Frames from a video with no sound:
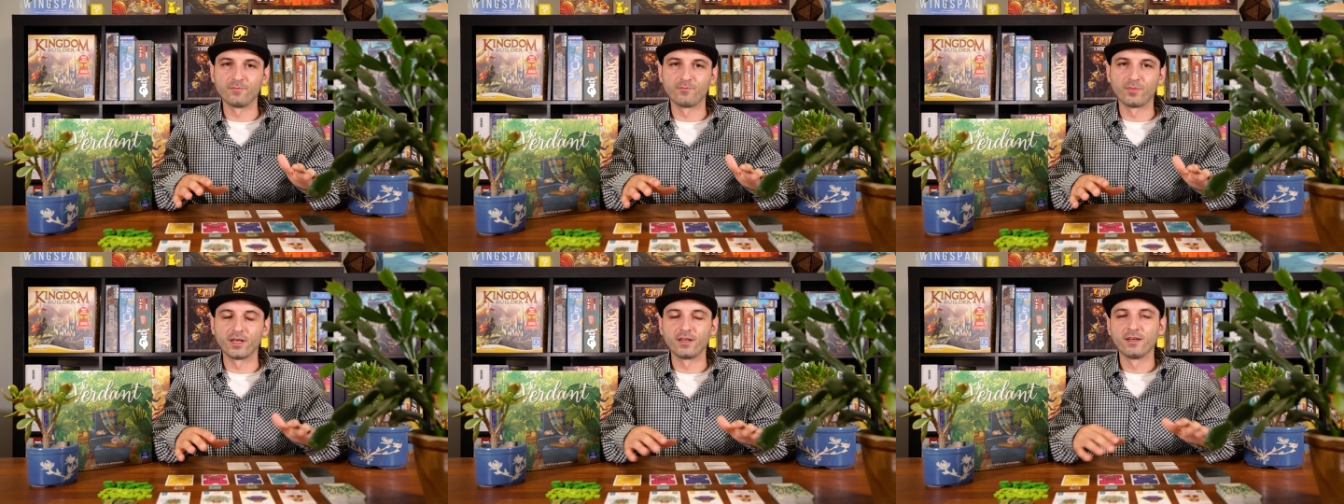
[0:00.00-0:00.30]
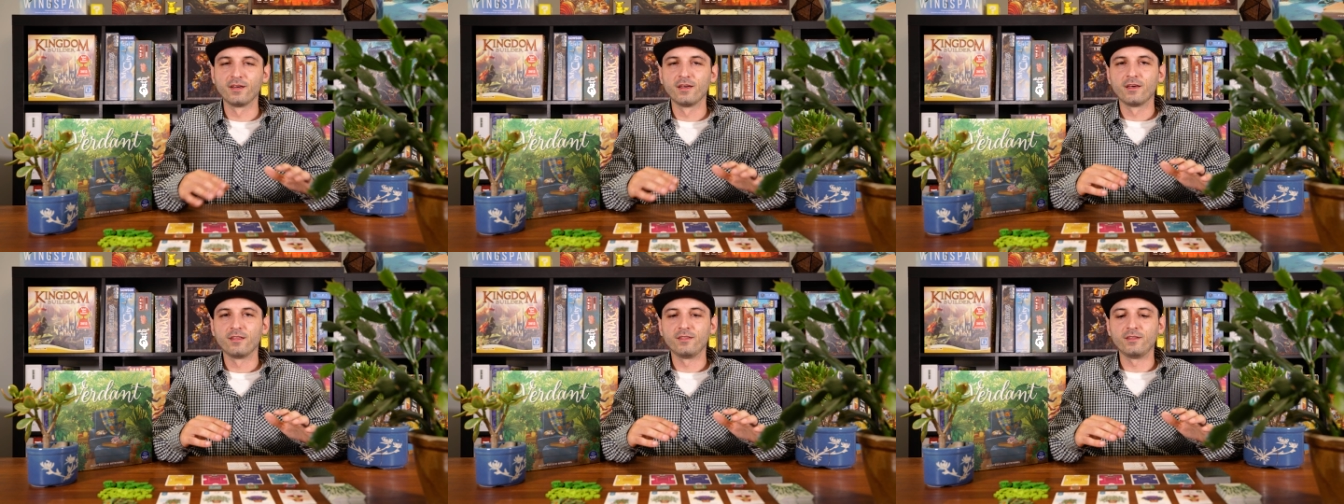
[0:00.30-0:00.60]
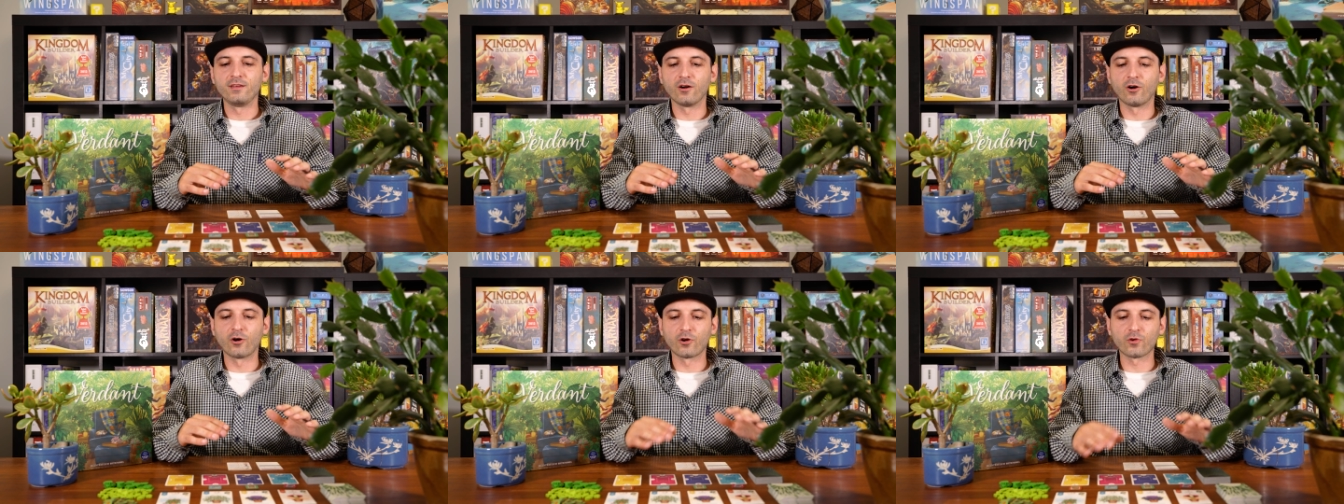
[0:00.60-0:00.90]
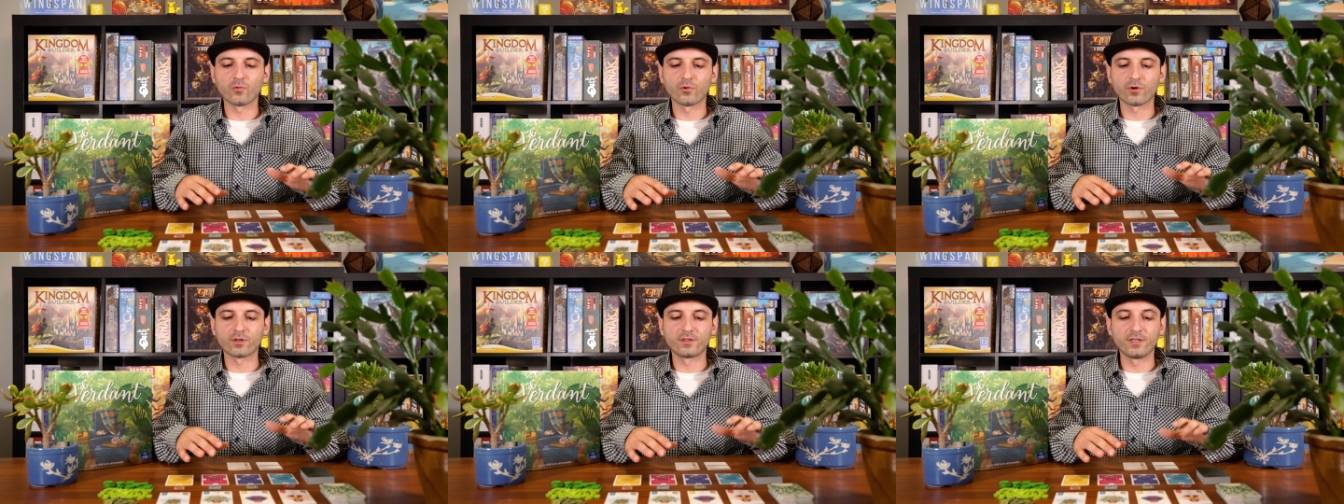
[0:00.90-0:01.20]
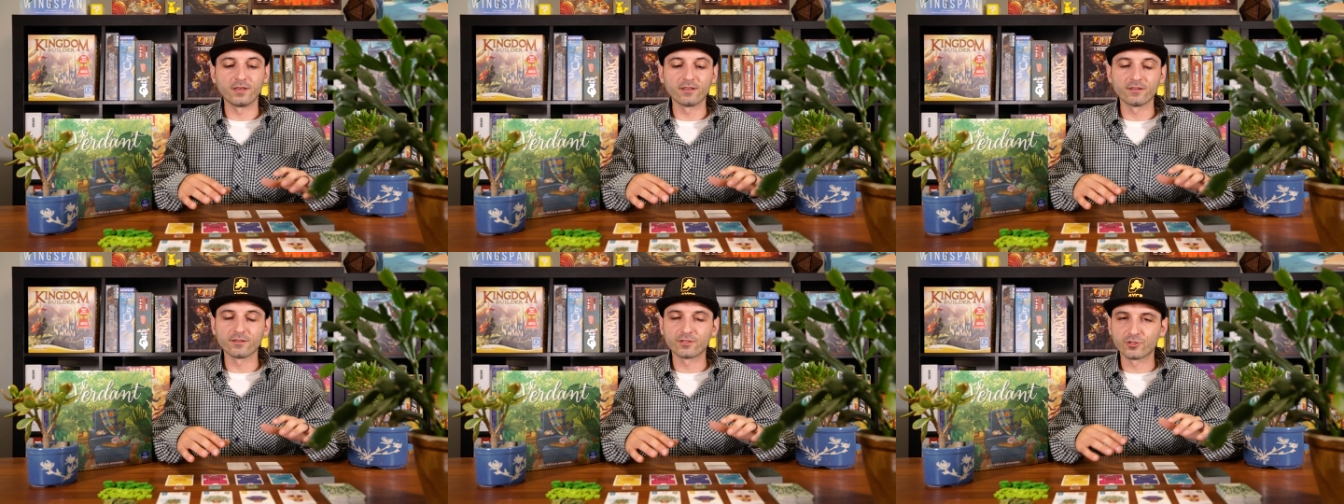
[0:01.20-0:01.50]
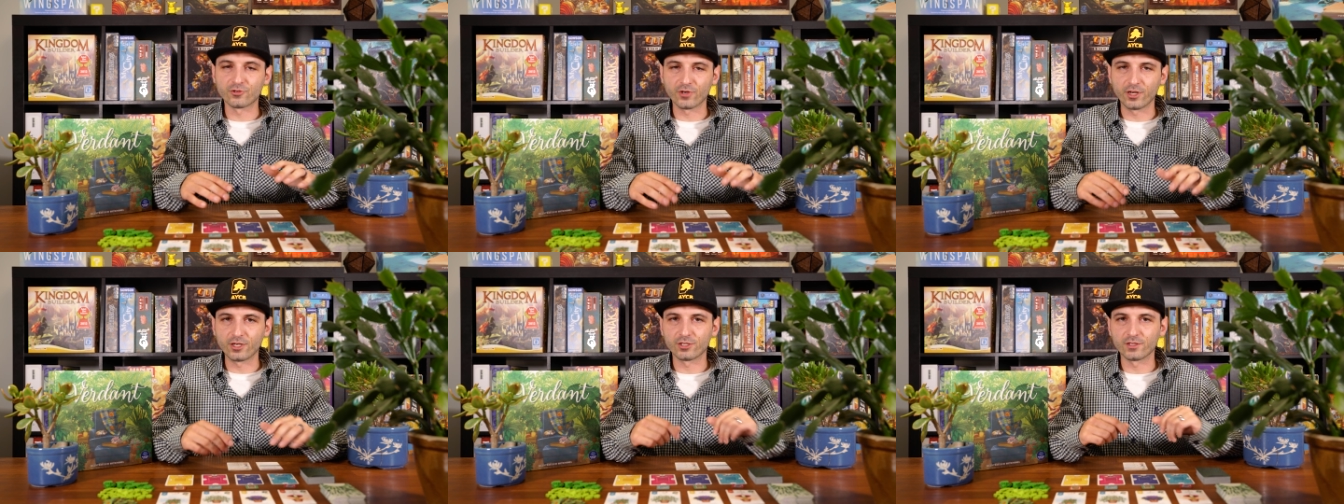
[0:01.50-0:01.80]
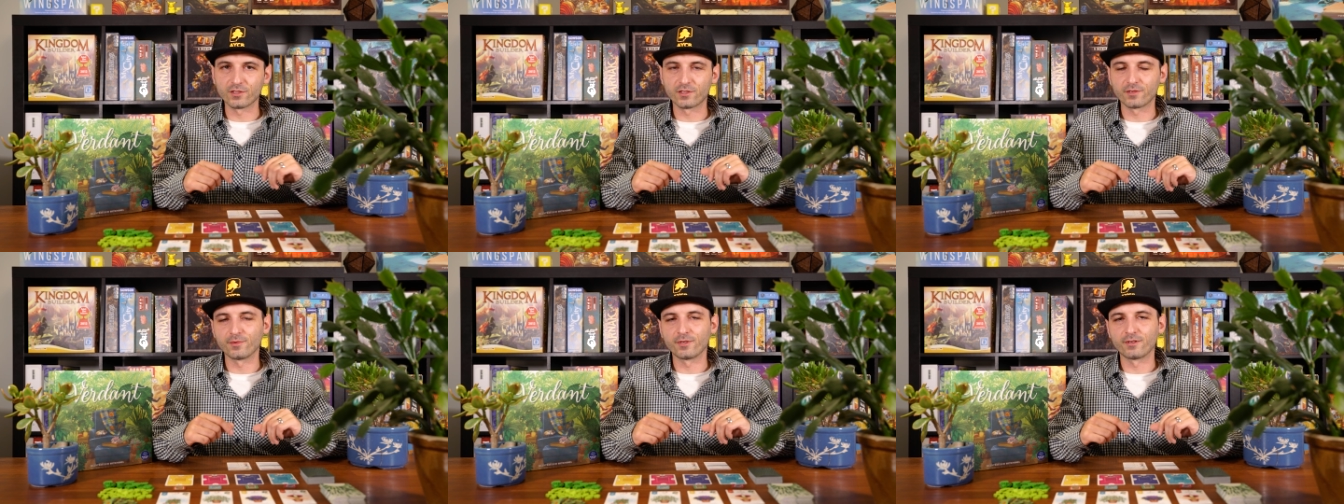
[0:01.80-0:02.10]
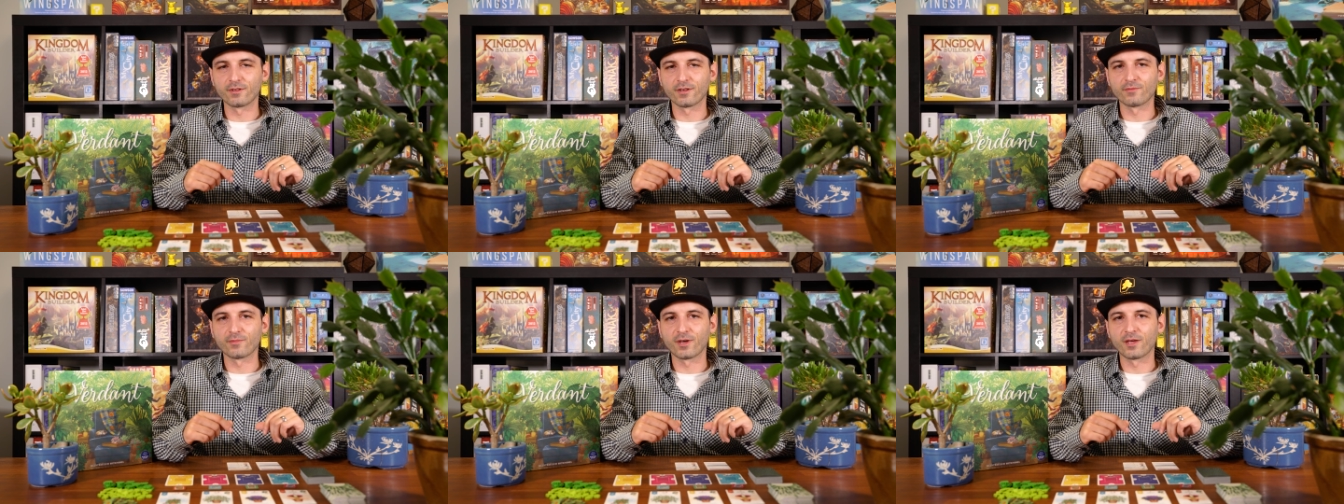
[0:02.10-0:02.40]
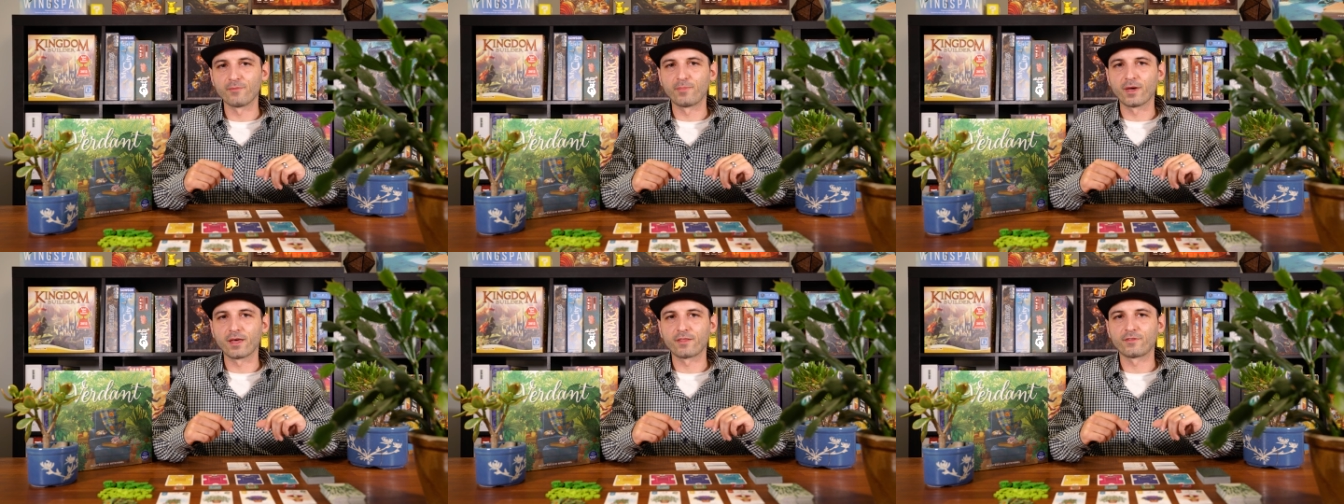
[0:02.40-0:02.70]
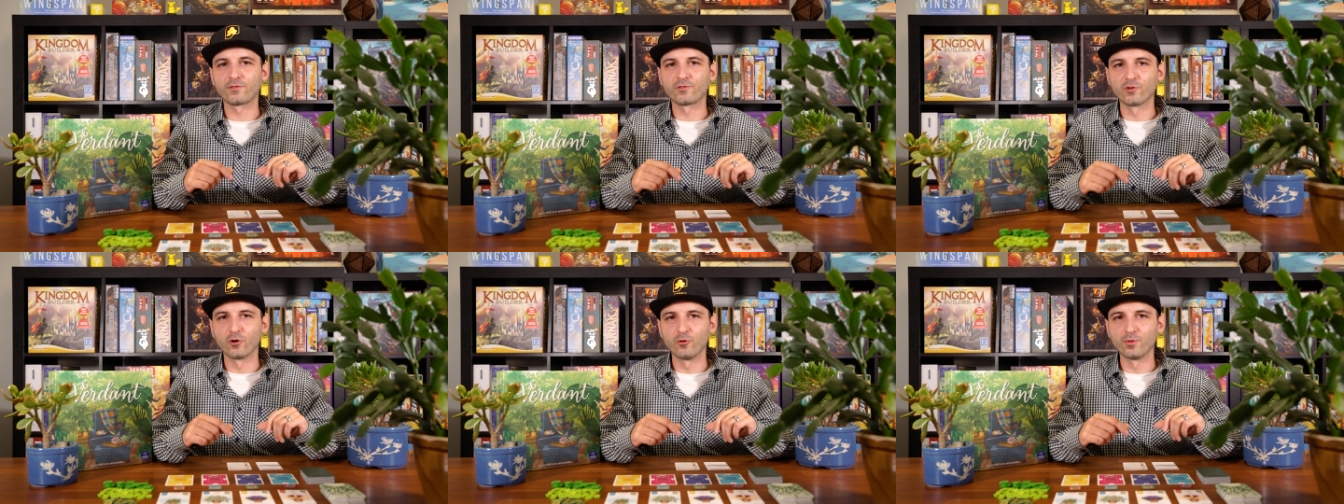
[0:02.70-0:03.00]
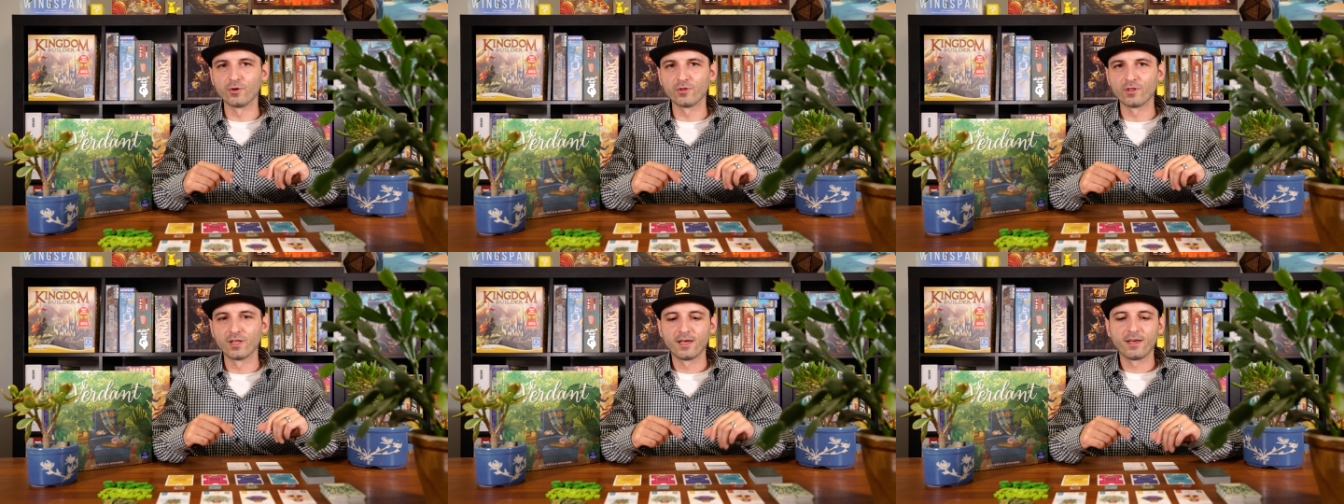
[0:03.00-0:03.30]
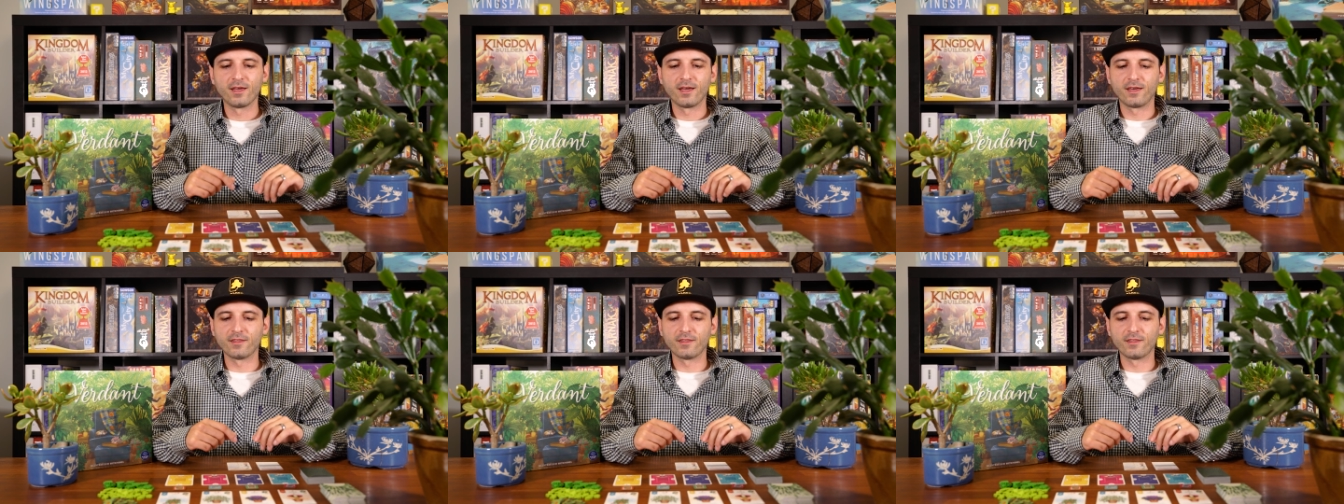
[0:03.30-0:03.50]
But the artwork, the illustrations have been done by Beth Sobel,